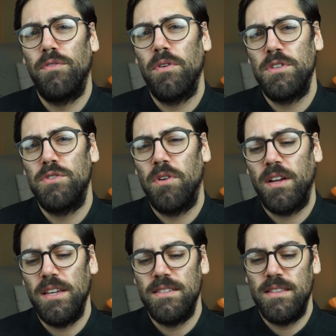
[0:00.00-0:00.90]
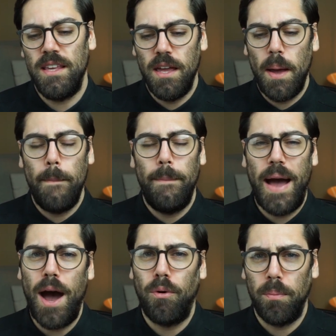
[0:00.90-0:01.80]
for this truck is the
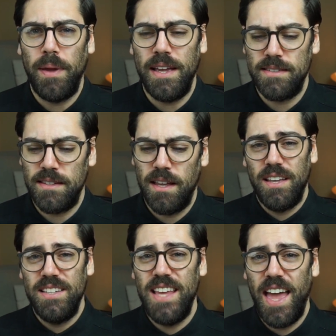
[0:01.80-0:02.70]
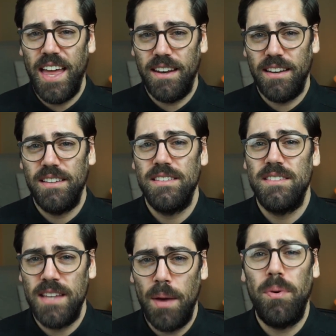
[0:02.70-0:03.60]
power base 10
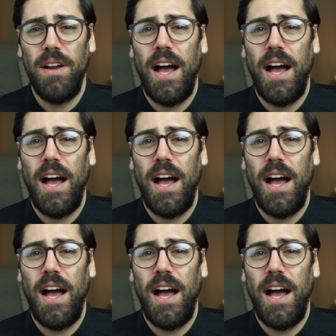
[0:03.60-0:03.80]
separate